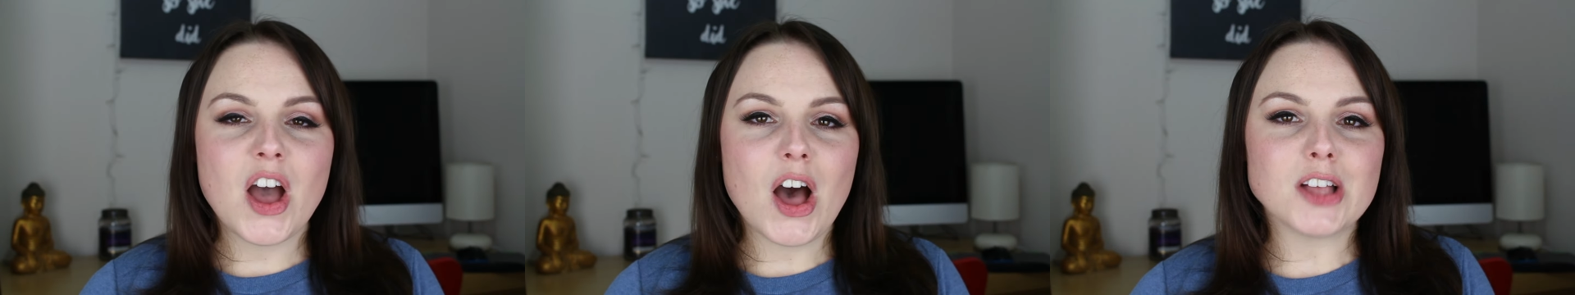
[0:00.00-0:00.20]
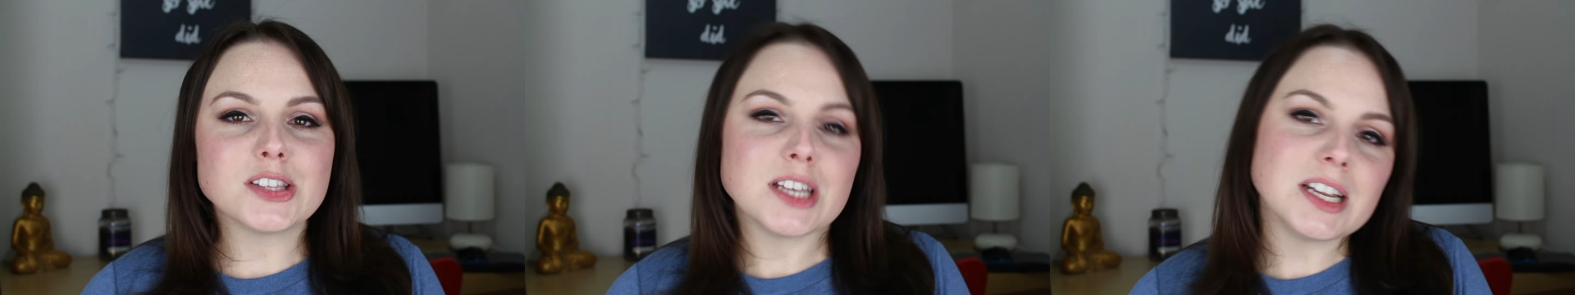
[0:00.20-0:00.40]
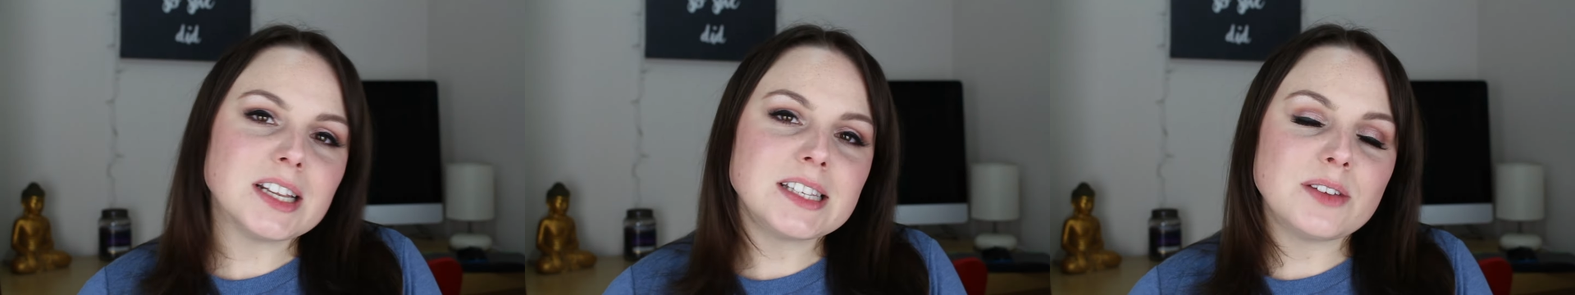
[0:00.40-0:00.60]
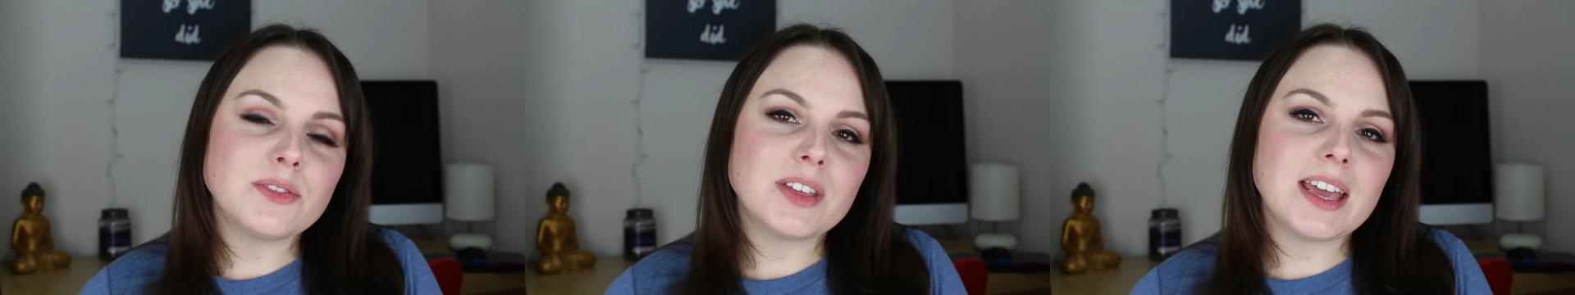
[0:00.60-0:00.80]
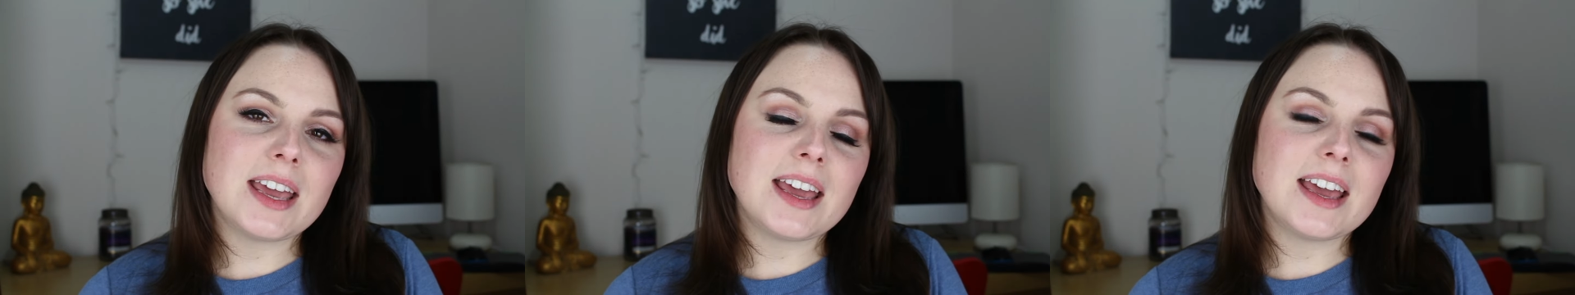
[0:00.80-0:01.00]

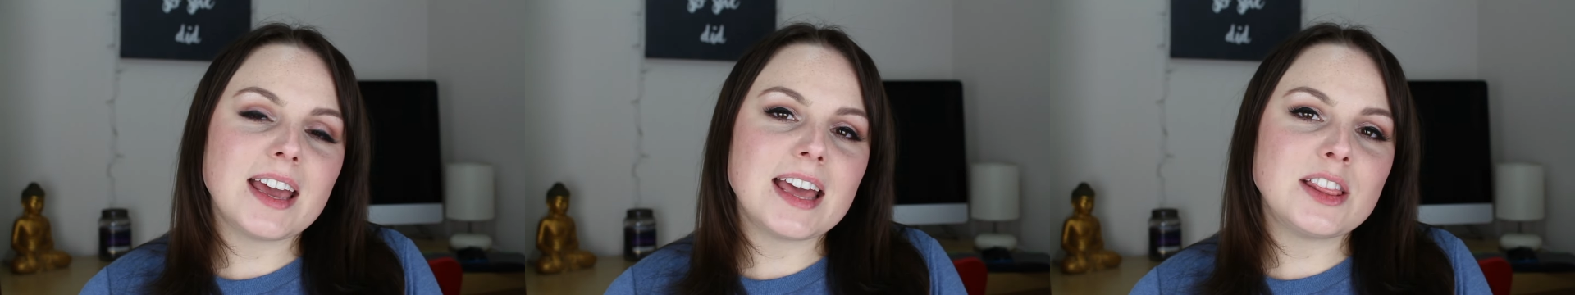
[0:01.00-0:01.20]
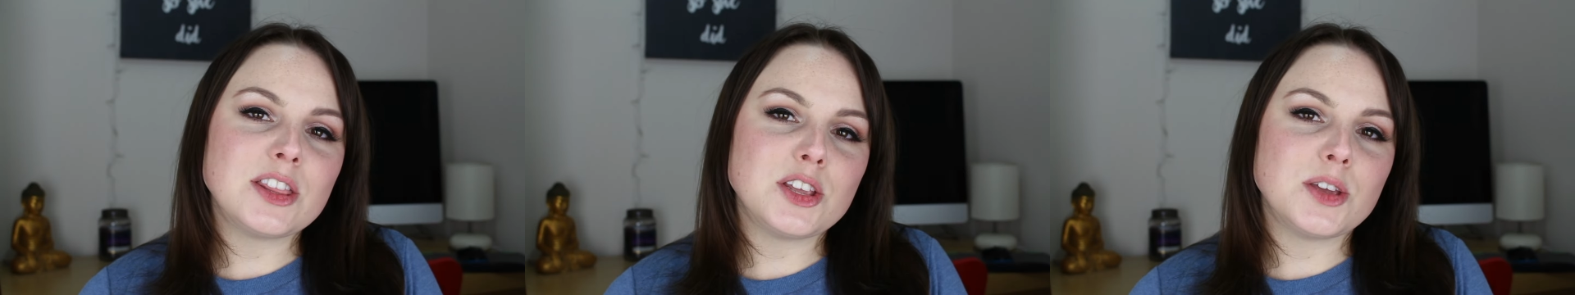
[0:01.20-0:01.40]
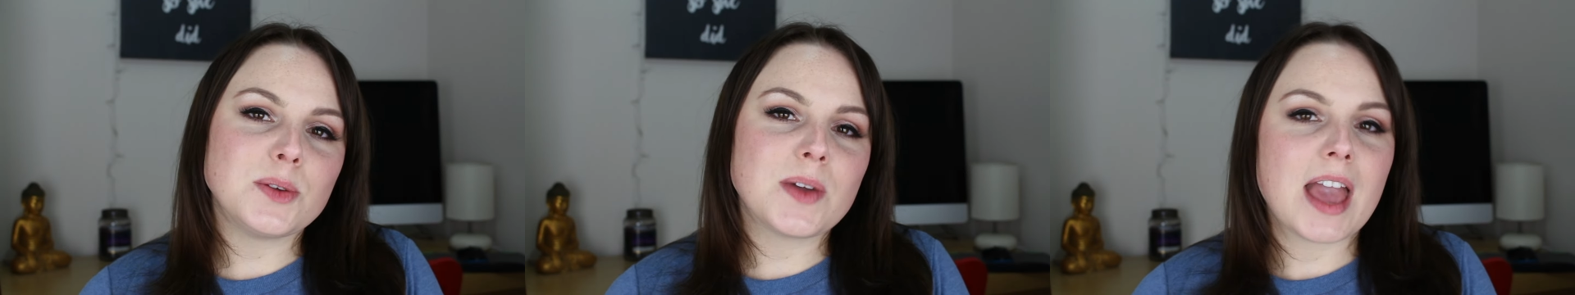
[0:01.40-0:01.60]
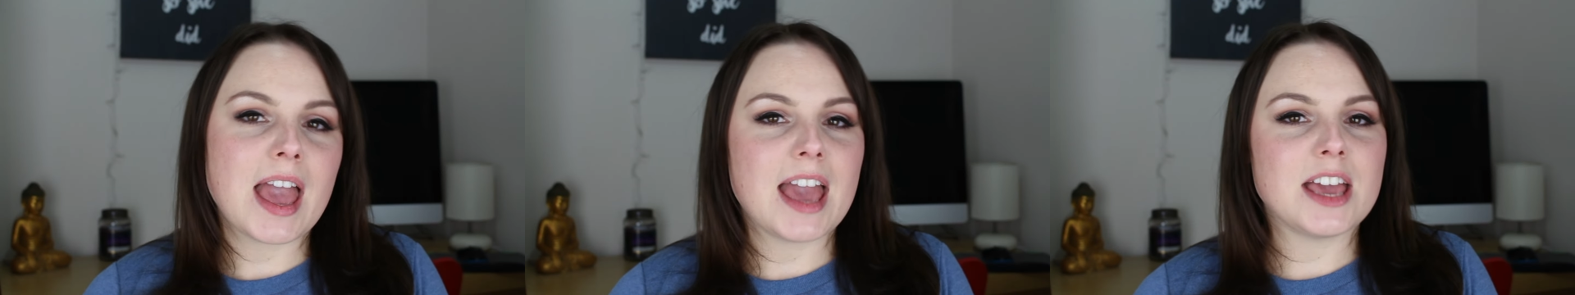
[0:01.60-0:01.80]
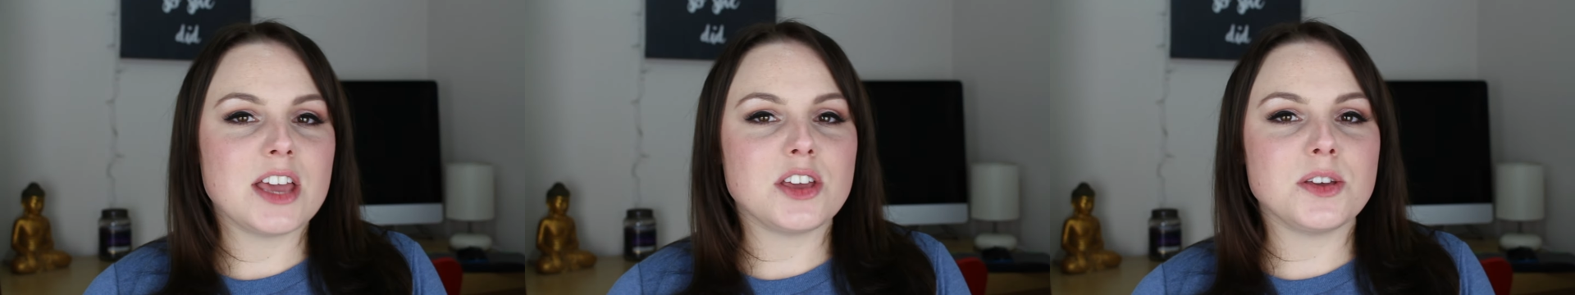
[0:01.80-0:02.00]
Alternatively, in the UK,